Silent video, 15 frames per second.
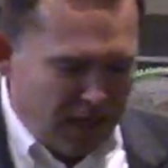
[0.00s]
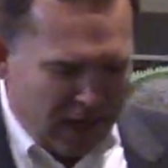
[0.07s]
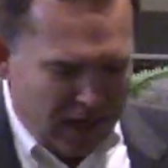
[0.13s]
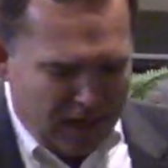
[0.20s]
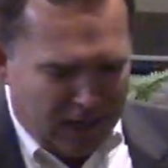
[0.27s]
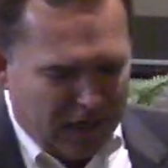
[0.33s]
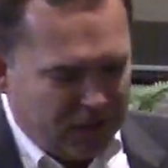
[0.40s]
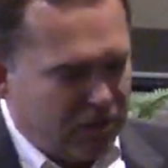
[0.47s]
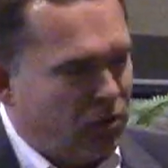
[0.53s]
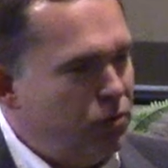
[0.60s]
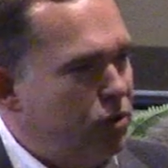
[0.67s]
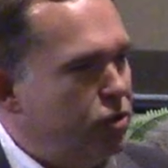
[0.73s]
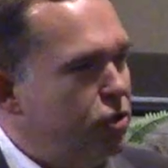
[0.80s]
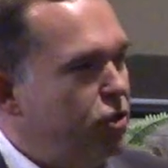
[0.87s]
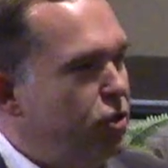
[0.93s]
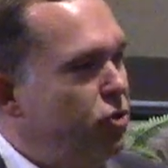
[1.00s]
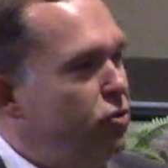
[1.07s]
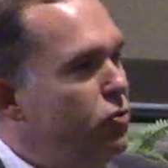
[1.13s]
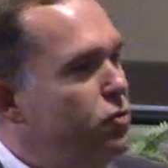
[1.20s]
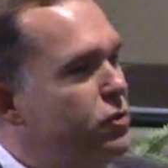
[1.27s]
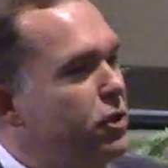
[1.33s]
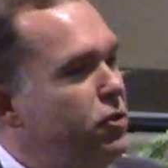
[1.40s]
and it gets on your
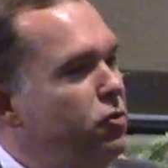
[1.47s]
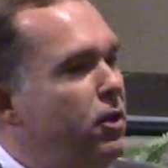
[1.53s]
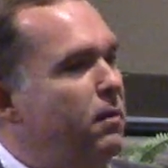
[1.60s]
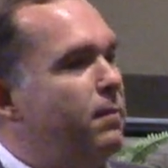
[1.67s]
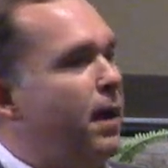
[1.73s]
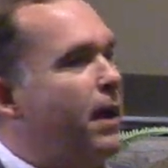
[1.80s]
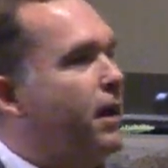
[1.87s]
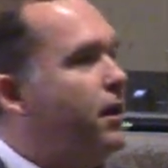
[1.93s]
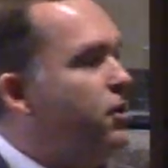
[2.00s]
shoes, and you get back